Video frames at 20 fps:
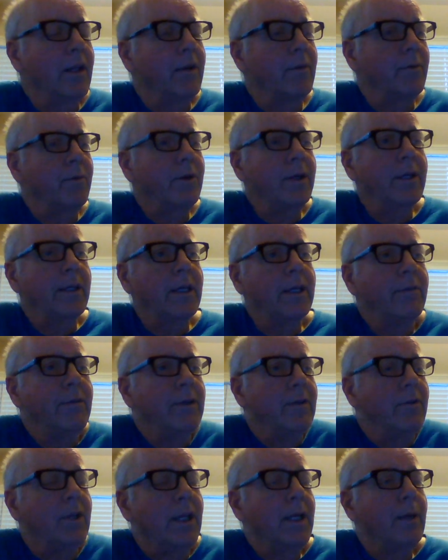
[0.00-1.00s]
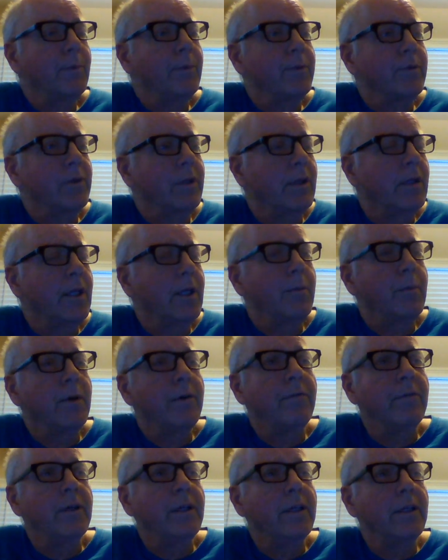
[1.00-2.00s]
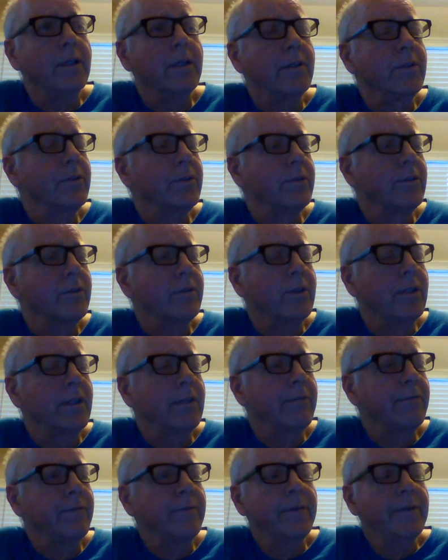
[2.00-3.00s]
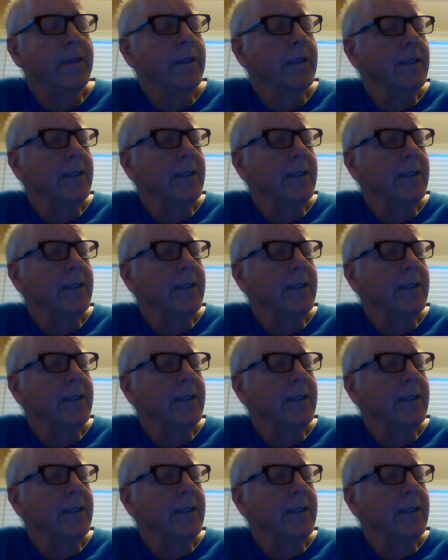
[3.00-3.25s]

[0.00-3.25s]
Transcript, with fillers: I'm trying to give examples on a lot of my videos and stuff